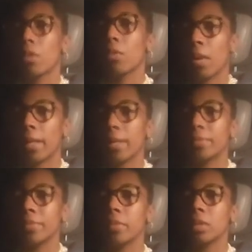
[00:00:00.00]
right?
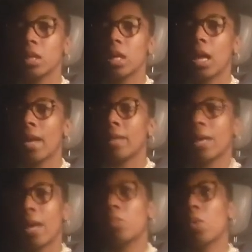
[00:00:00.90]

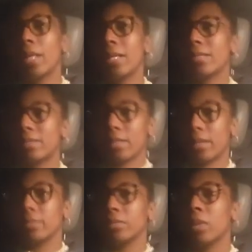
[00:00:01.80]
And what is
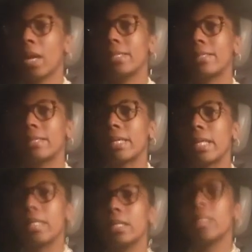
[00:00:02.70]
sin, right?
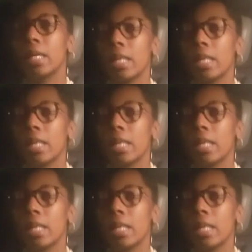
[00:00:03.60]
Sin